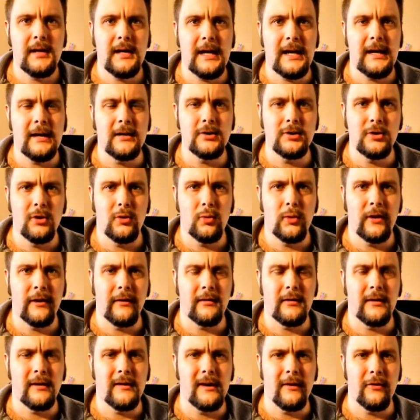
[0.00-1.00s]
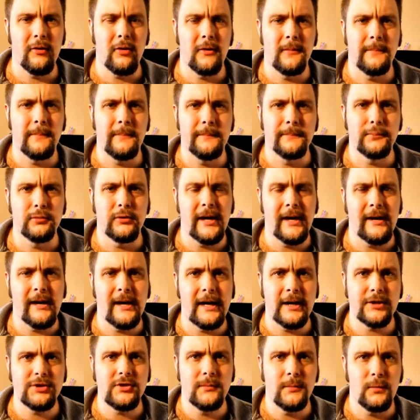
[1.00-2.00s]
Angel was another bland
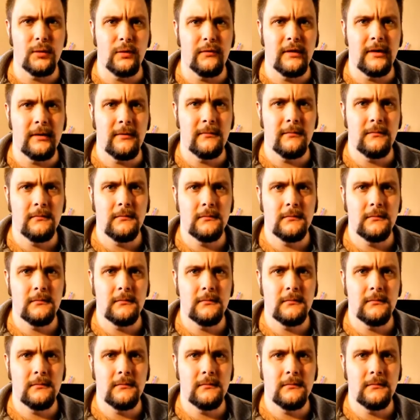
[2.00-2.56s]
action movie.